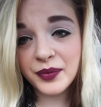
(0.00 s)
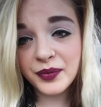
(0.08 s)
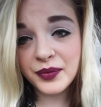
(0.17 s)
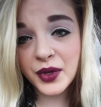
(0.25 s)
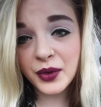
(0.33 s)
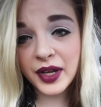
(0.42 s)

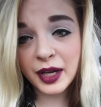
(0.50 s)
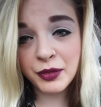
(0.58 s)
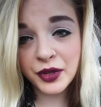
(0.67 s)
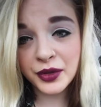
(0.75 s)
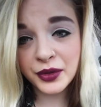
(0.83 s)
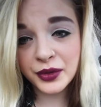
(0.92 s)
No
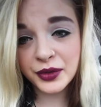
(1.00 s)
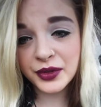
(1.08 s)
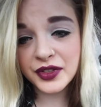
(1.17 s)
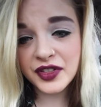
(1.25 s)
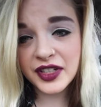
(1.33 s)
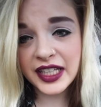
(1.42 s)

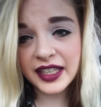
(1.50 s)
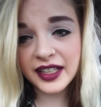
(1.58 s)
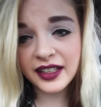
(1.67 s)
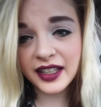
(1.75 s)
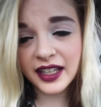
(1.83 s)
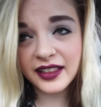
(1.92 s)
chemicals or
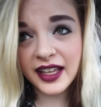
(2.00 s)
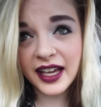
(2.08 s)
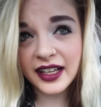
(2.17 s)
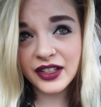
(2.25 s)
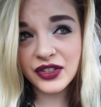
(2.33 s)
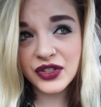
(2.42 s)
anything like
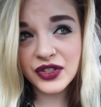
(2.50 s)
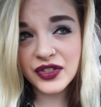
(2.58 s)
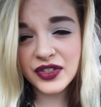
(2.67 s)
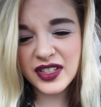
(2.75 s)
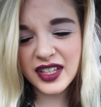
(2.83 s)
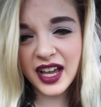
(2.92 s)
that. It
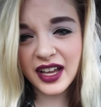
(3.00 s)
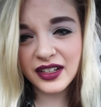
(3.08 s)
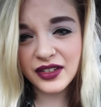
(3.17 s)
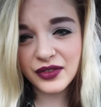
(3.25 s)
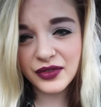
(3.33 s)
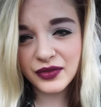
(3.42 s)
just kind
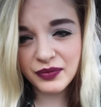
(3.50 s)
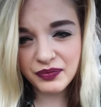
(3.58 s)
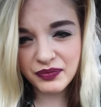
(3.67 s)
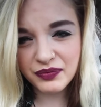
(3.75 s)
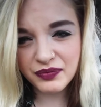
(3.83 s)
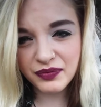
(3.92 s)
of
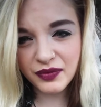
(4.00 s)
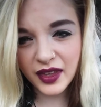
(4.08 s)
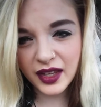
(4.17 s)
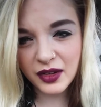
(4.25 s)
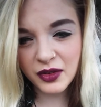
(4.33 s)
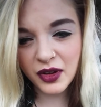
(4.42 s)

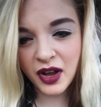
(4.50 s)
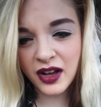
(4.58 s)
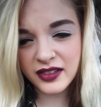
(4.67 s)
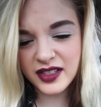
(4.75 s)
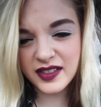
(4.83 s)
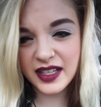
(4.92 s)

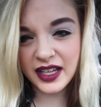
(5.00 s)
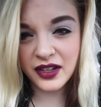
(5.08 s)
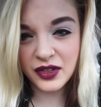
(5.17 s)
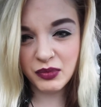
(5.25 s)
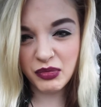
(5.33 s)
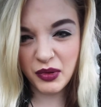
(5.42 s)
causes the hair
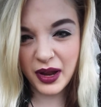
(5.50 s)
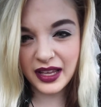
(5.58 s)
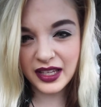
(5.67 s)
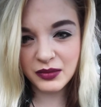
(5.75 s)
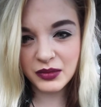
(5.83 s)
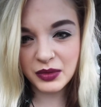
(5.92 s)
to
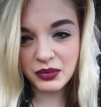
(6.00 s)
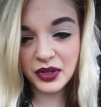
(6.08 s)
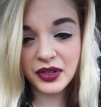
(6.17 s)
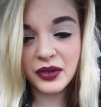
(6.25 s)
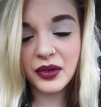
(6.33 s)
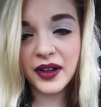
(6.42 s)
break and be
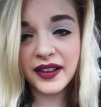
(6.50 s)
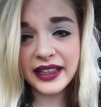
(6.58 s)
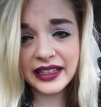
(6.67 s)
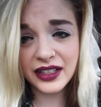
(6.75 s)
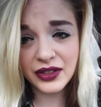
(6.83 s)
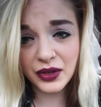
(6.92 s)
brittle,
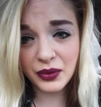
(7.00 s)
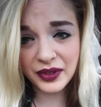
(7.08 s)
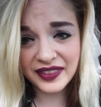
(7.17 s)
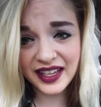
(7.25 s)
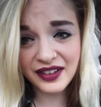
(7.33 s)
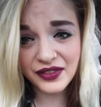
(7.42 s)
and you don't
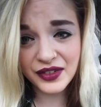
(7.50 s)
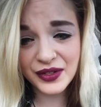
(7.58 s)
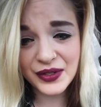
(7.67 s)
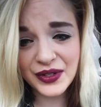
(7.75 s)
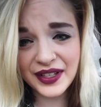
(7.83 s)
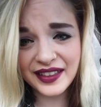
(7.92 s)
want that for
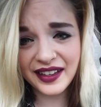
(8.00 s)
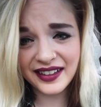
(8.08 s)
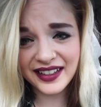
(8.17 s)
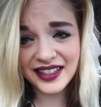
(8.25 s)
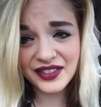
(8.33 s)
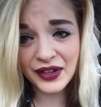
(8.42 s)

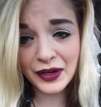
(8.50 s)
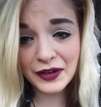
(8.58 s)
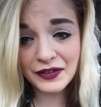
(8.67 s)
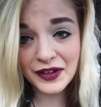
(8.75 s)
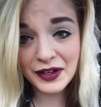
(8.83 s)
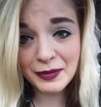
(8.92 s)
dreadlock. It's very,
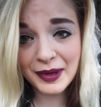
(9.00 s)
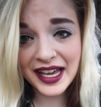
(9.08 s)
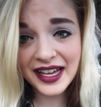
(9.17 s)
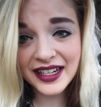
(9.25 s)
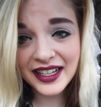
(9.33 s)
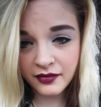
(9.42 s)
very
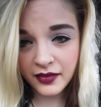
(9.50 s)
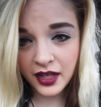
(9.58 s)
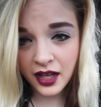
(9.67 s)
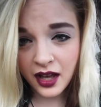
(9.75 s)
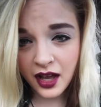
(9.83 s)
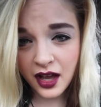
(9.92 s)
bad.
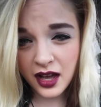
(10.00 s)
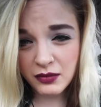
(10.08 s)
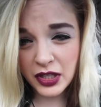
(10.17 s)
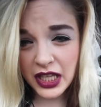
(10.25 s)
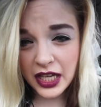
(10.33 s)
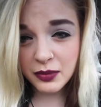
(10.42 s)
A
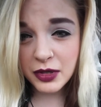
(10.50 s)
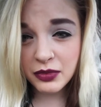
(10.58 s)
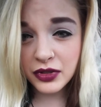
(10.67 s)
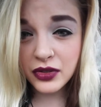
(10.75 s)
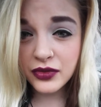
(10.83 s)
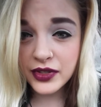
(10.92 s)
lot of people
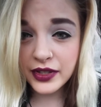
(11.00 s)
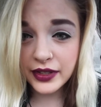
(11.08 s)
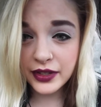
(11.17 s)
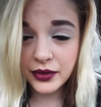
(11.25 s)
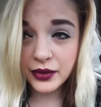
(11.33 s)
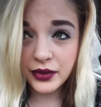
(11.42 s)
use the
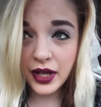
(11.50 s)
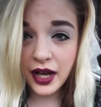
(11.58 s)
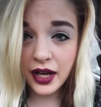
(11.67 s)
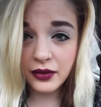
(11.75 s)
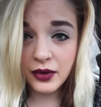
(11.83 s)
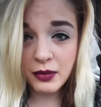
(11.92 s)
little
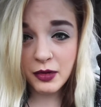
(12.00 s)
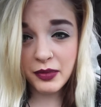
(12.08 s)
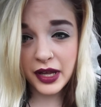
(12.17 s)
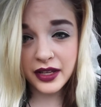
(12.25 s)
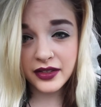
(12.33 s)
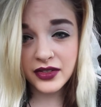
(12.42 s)
rubber
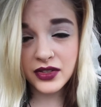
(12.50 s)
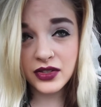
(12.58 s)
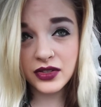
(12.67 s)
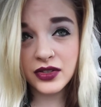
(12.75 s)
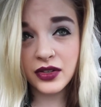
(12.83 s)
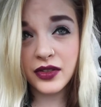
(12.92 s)
bands to
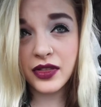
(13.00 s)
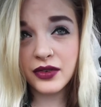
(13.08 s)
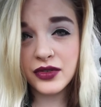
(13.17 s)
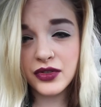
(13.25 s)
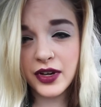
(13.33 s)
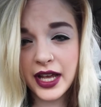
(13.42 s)
start their
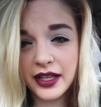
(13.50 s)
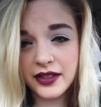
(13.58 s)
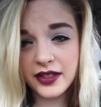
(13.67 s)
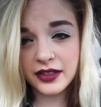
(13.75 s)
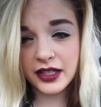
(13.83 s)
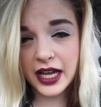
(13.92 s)
dreads
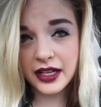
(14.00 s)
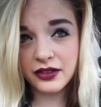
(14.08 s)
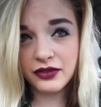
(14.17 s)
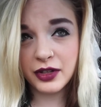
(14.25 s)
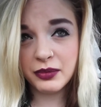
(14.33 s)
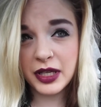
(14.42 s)
and kind of
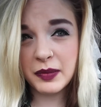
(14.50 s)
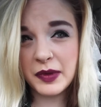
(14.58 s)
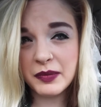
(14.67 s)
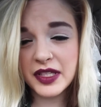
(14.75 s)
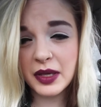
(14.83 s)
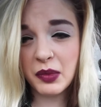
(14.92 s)
help keep them
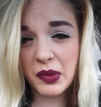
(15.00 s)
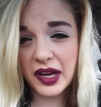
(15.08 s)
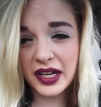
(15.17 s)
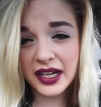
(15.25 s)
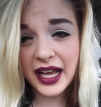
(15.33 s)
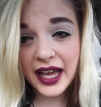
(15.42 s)

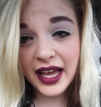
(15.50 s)
separated.